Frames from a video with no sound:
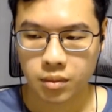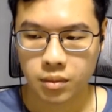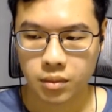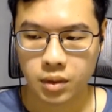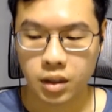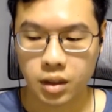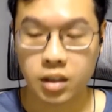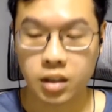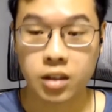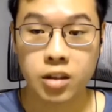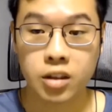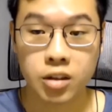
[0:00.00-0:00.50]

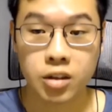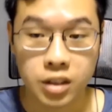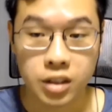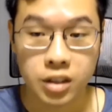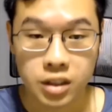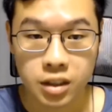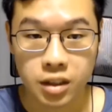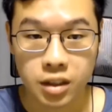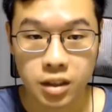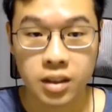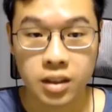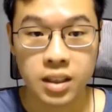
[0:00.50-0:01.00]
a
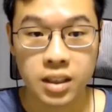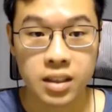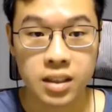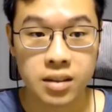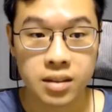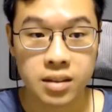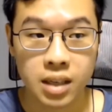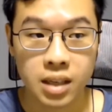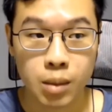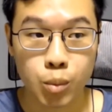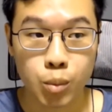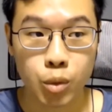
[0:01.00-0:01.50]
Christian is
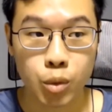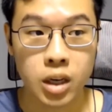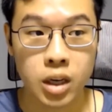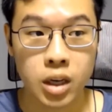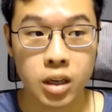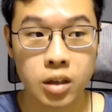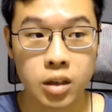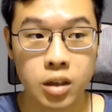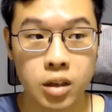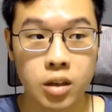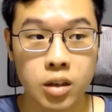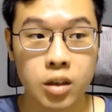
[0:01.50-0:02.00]

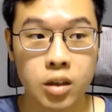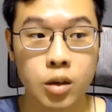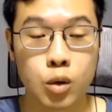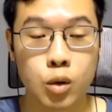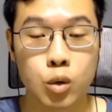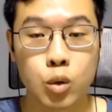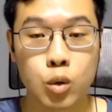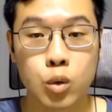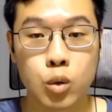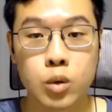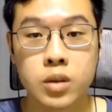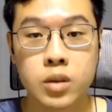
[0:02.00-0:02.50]
someone
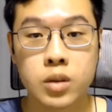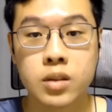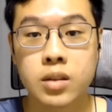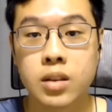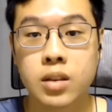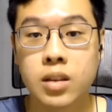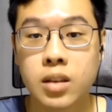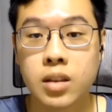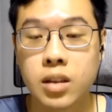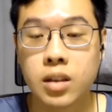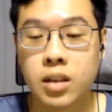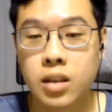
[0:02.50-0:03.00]
whose
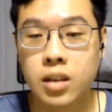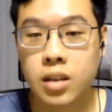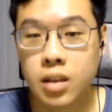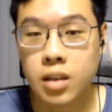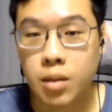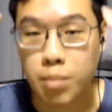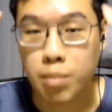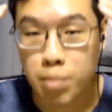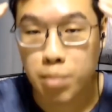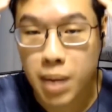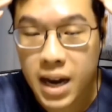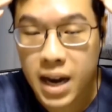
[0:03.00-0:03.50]

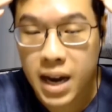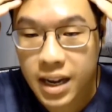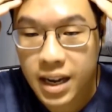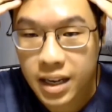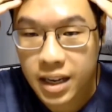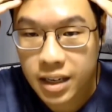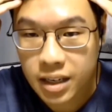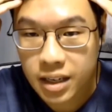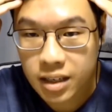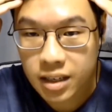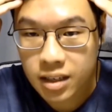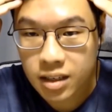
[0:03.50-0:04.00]

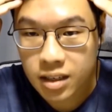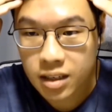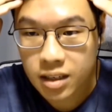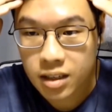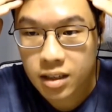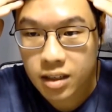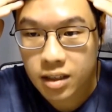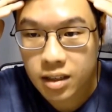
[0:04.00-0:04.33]
mind,